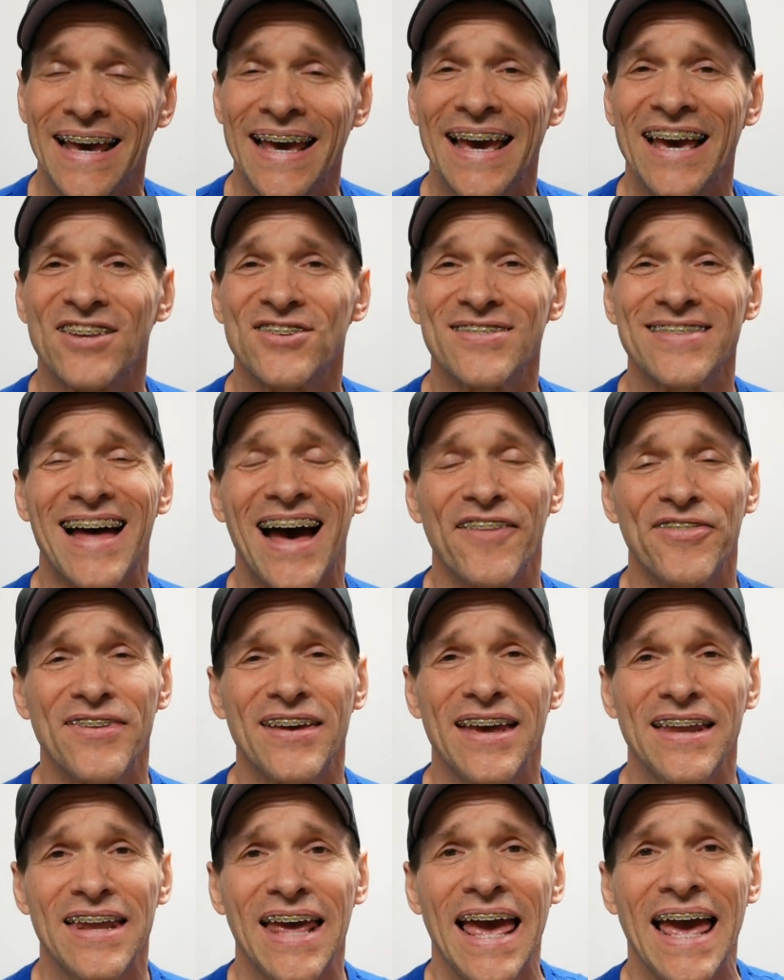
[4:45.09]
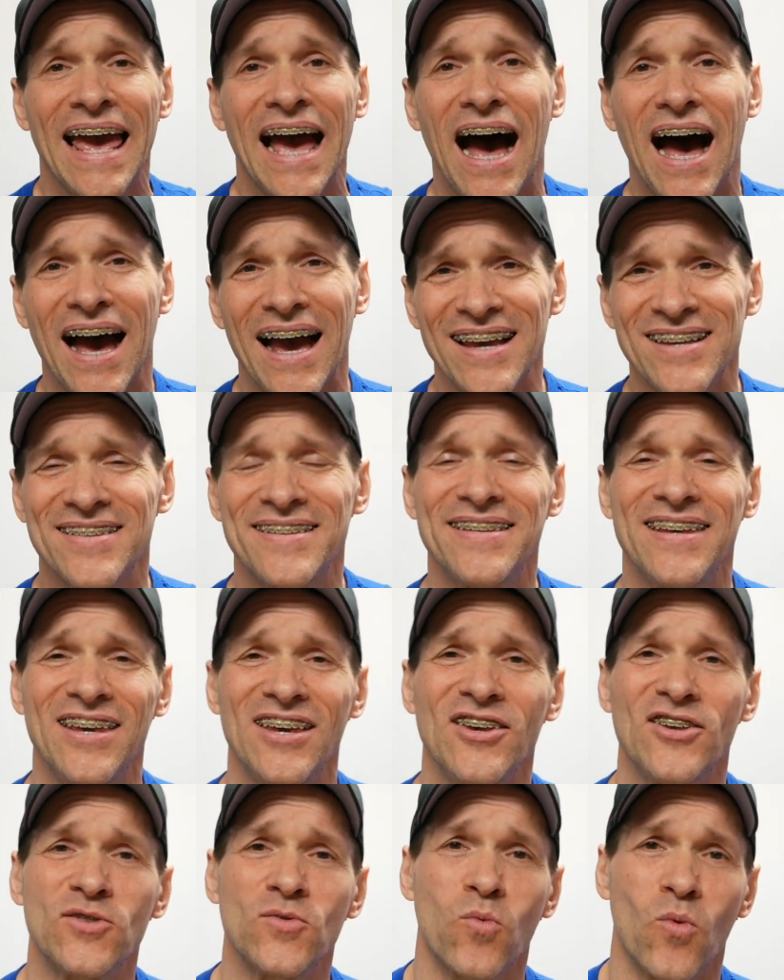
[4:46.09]
It's not that I's,
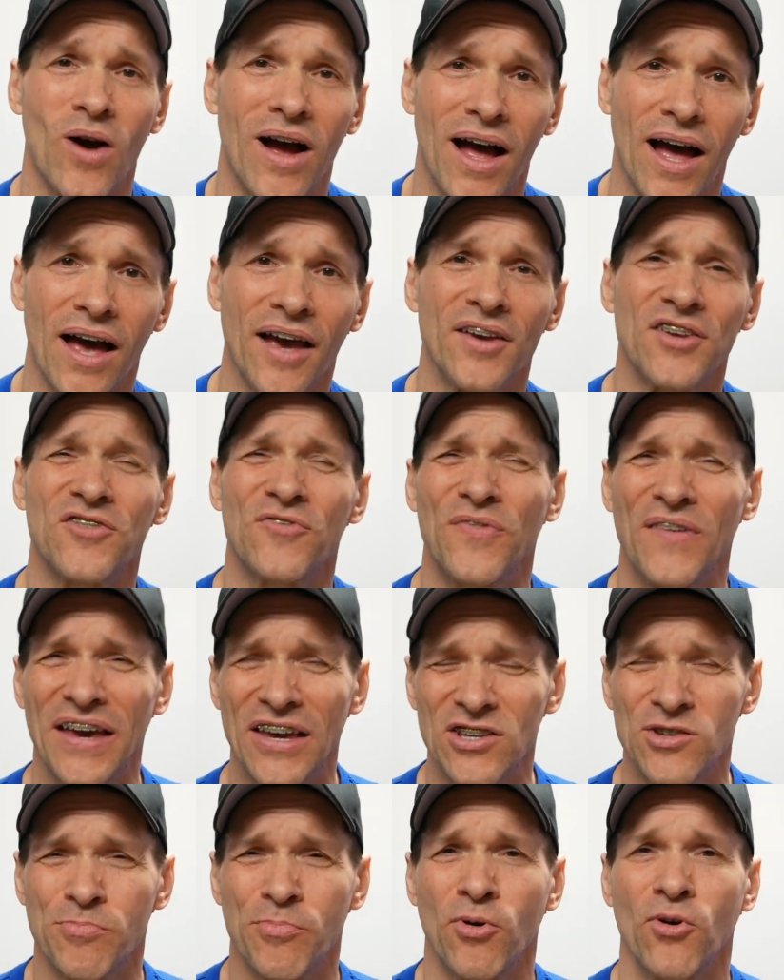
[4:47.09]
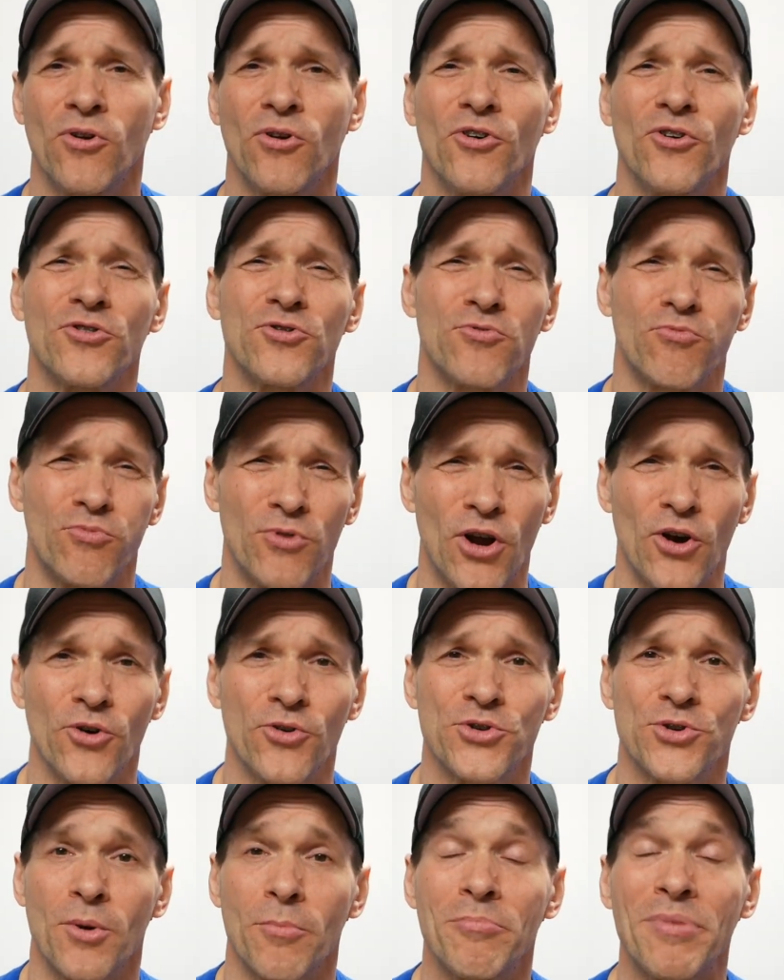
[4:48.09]
T's, Y's, face pulls,
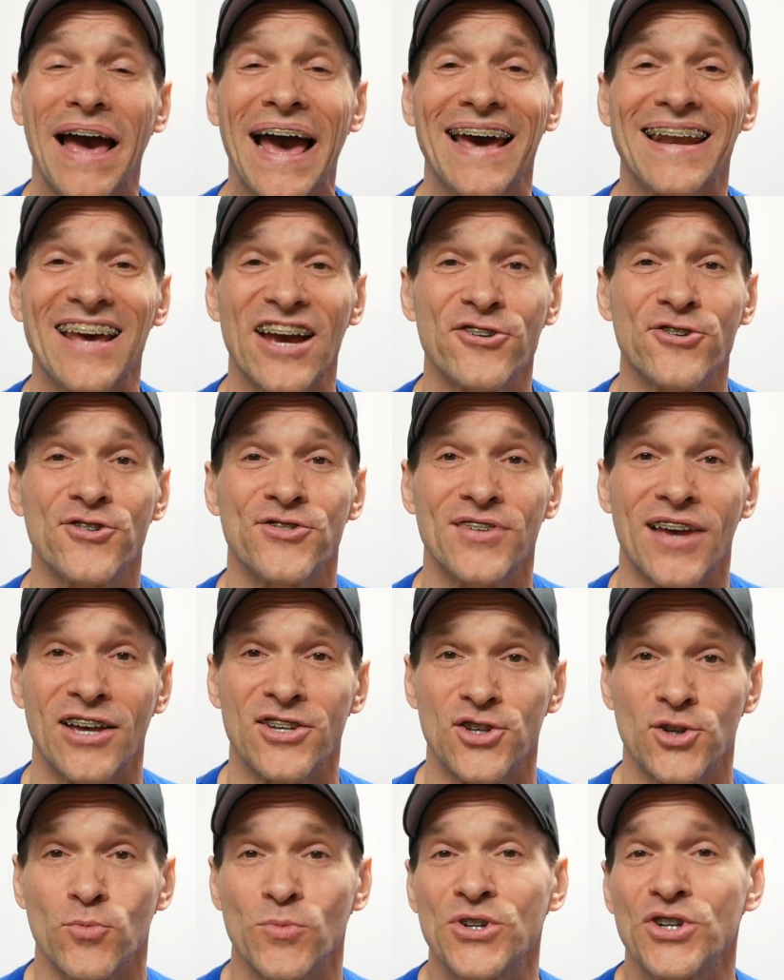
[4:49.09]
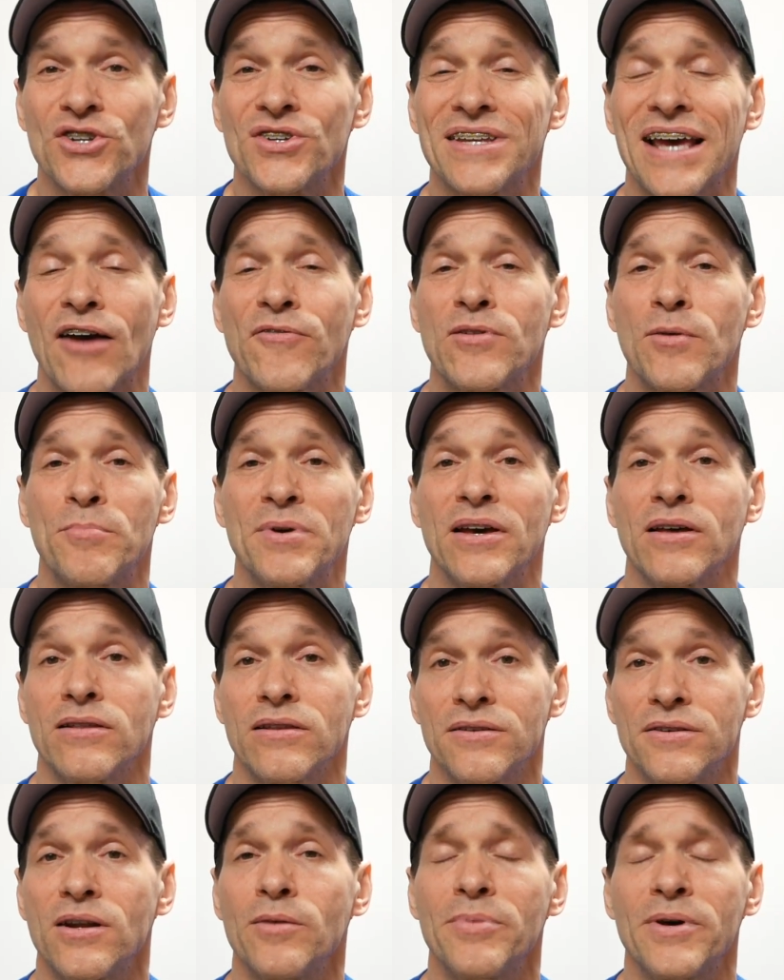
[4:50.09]
rows are bad exercises. We just have to be a
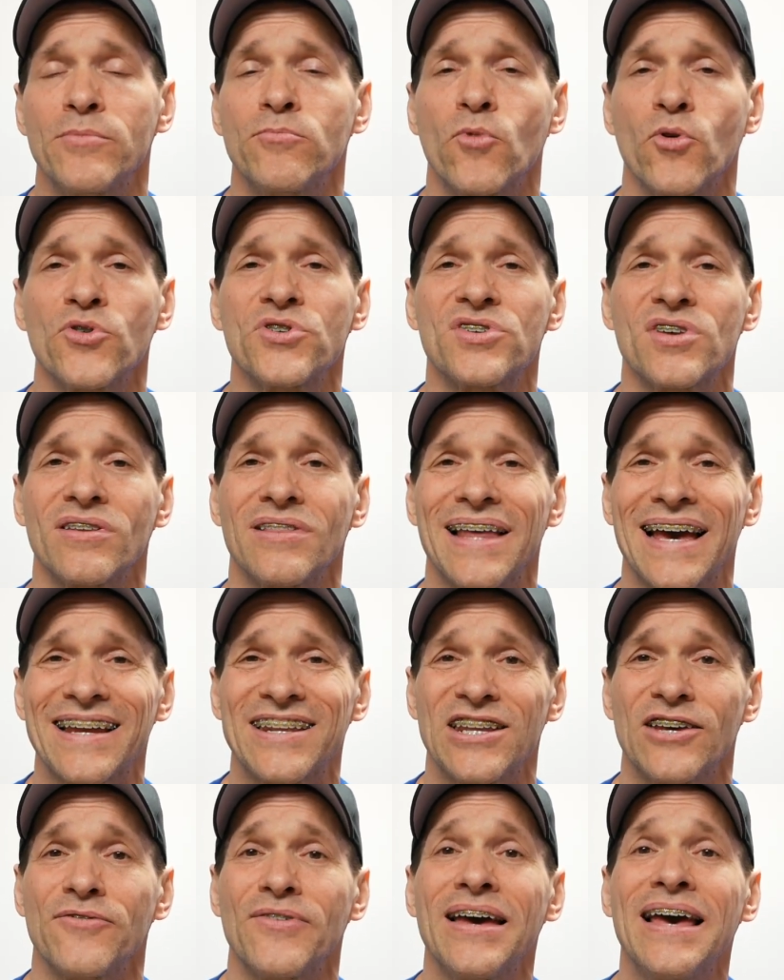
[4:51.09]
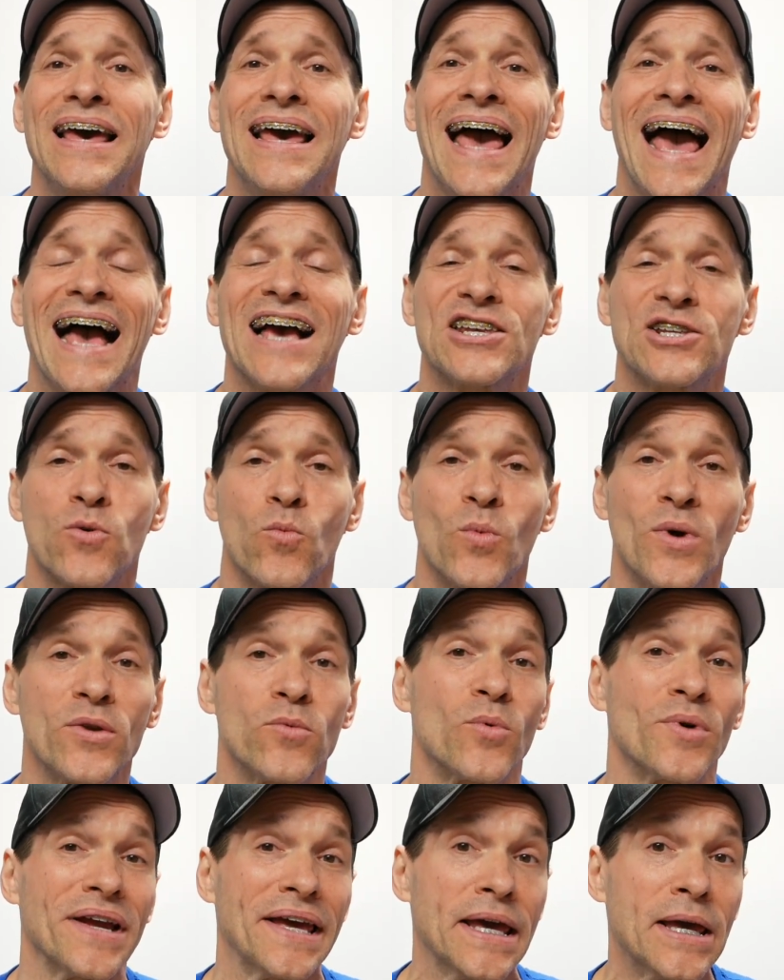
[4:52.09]
little bit more selective as to when
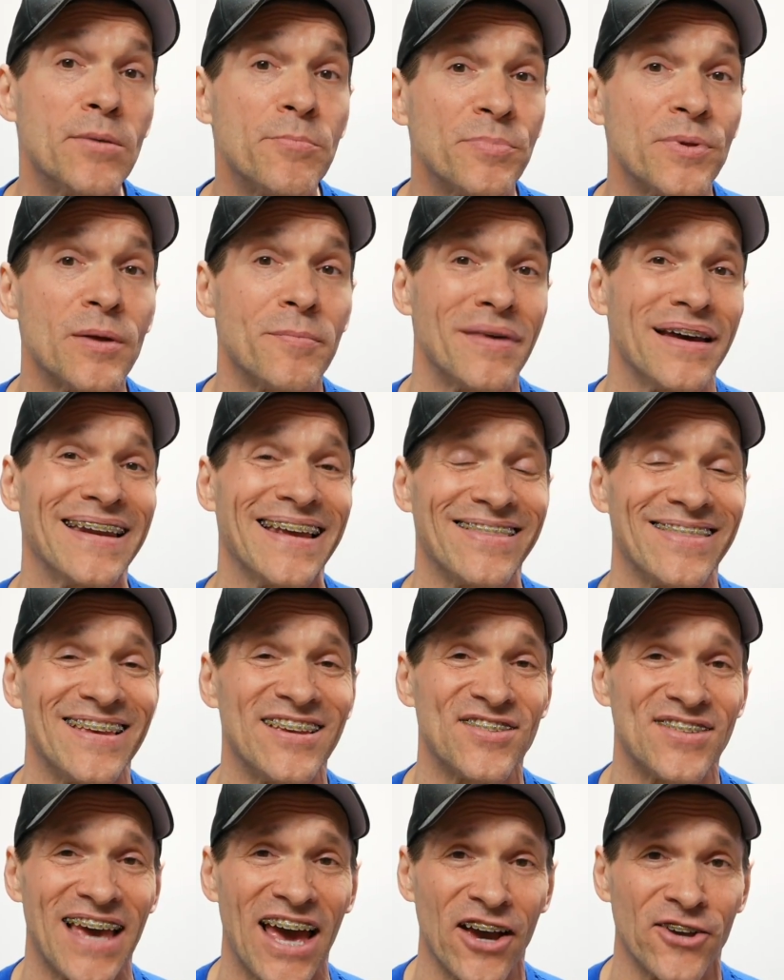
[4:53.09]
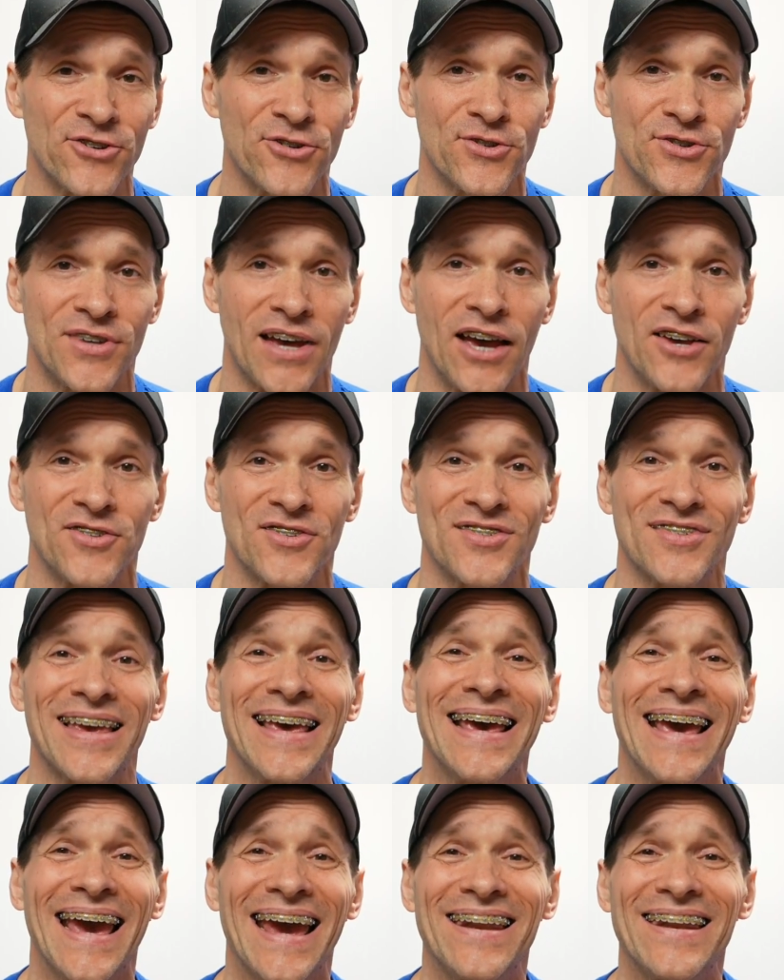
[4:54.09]
we're implementing these exercises
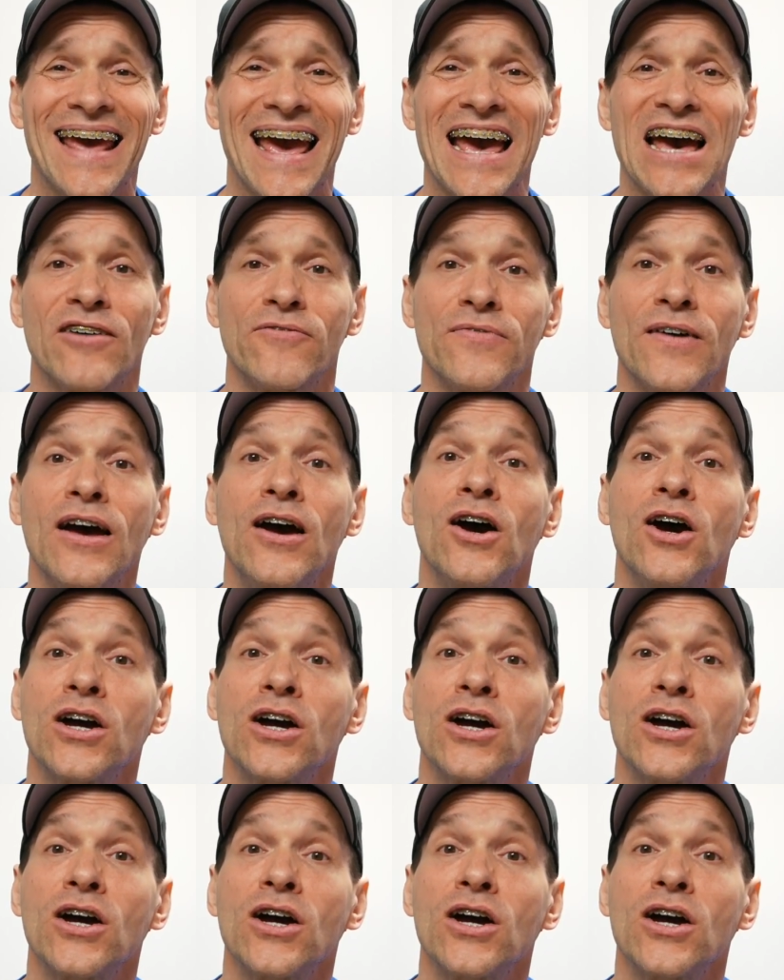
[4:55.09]
and have